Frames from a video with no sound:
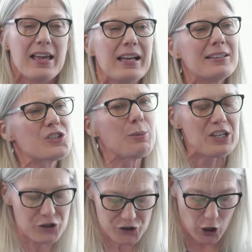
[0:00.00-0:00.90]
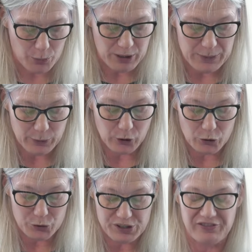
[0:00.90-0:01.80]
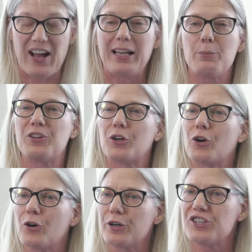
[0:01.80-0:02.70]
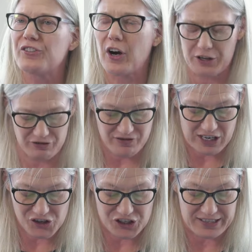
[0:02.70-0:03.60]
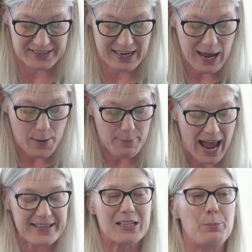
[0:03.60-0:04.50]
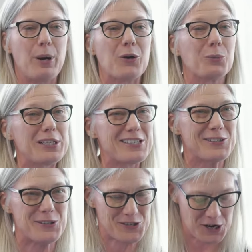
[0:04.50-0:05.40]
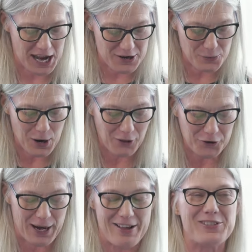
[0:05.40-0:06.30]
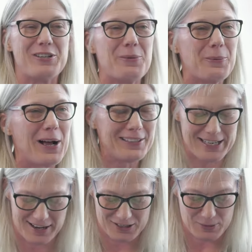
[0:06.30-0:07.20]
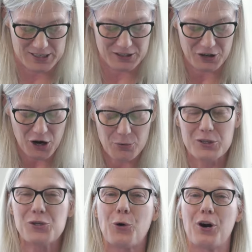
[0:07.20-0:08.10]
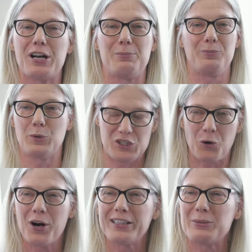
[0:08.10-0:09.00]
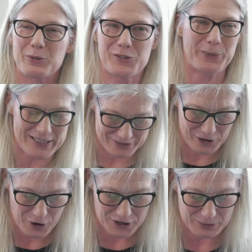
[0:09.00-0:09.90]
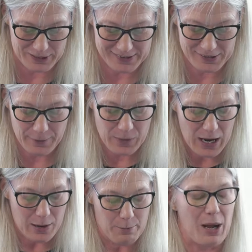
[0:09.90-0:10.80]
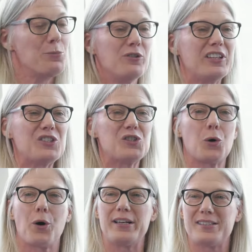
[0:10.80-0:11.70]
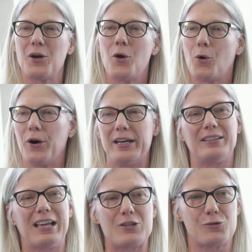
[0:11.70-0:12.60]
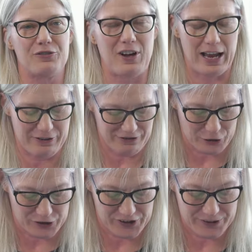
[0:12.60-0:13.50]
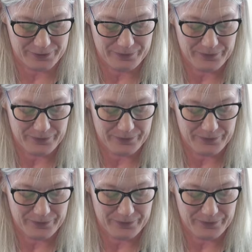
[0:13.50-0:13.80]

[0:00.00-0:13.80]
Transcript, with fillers: English majors are people who develop the courage of our convictions, backed up by research in well-crafted, well-documented, rhetorically persuasive arguments, by moving stories or in electrifying verse.